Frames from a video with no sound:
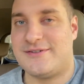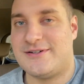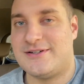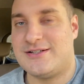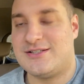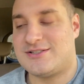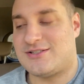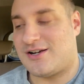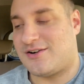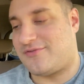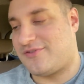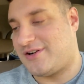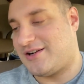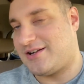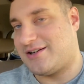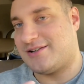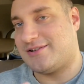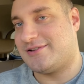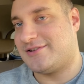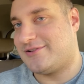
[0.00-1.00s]
Sorry for
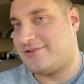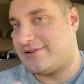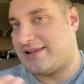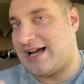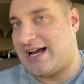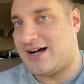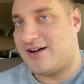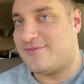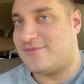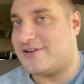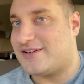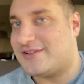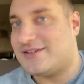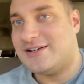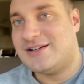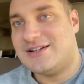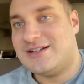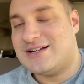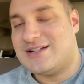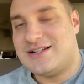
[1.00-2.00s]
getting a little loud, but,
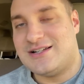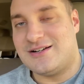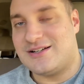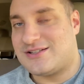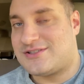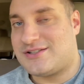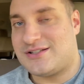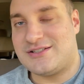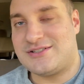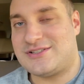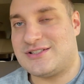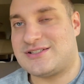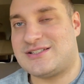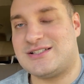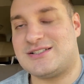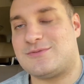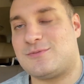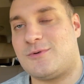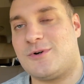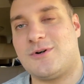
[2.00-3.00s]
it's just
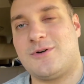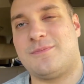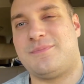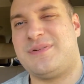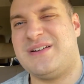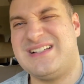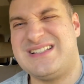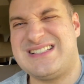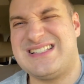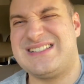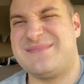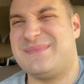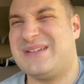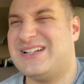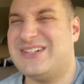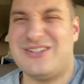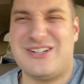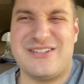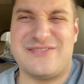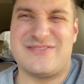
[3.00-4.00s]
this world pisses me
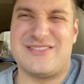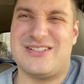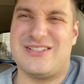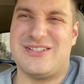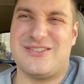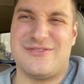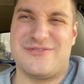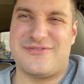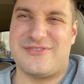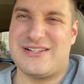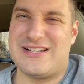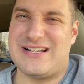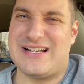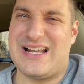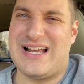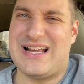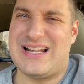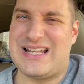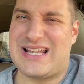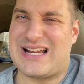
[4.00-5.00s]
off to no friggin'
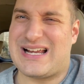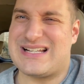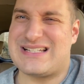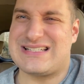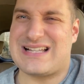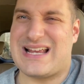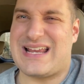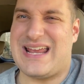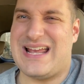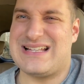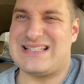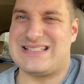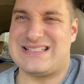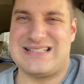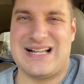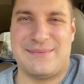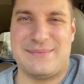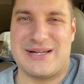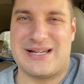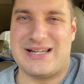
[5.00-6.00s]
end. Like, I can't
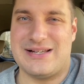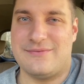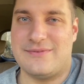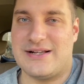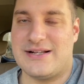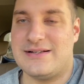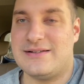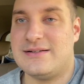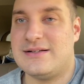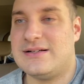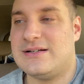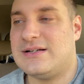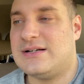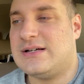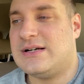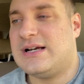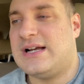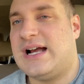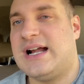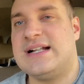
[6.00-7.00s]
stomach it, man.
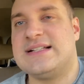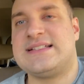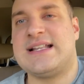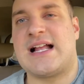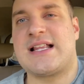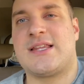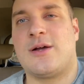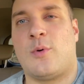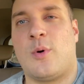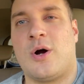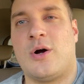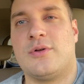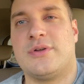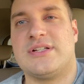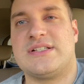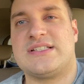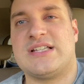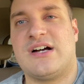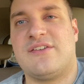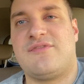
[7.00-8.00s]
And it's not the world
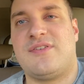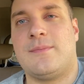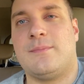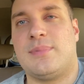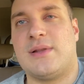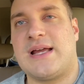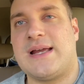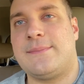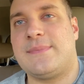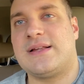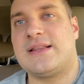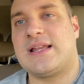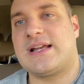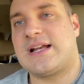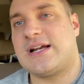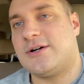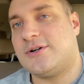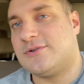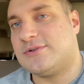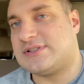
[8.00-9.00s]
itself I'm blaming, like
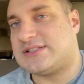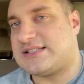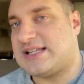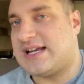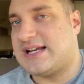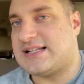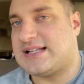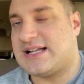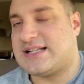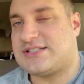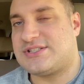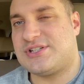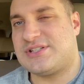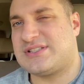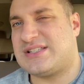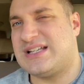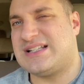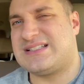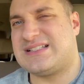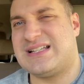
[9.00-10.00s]
I always say.
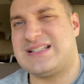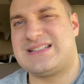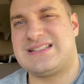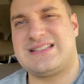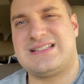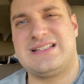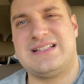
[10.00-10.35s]
It's